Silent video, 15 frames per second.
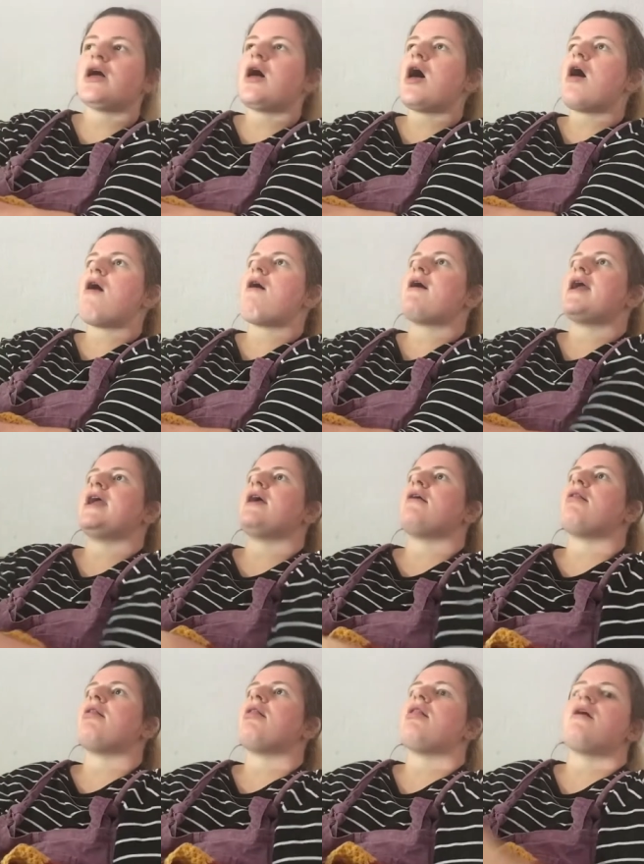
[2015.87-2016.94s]
I
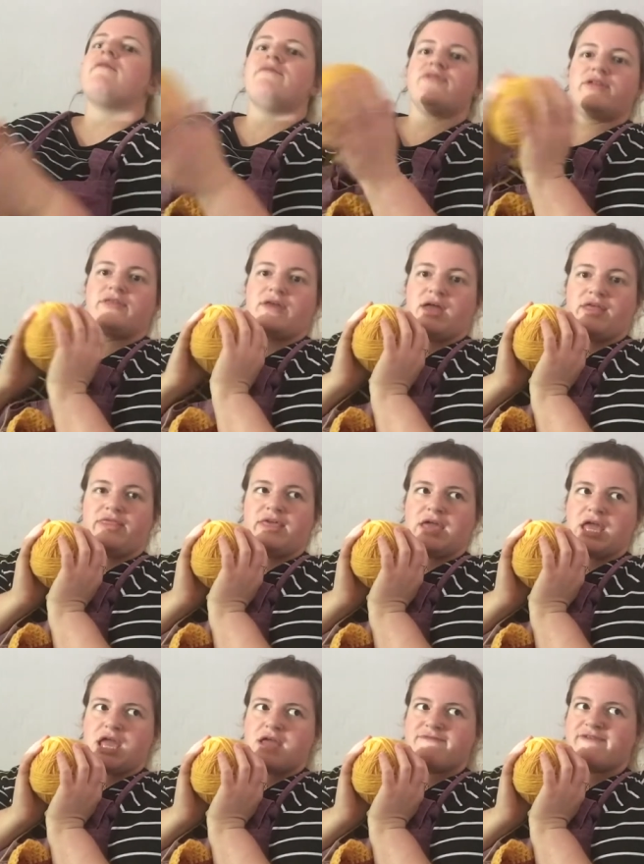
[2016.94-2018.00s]
loved that thing.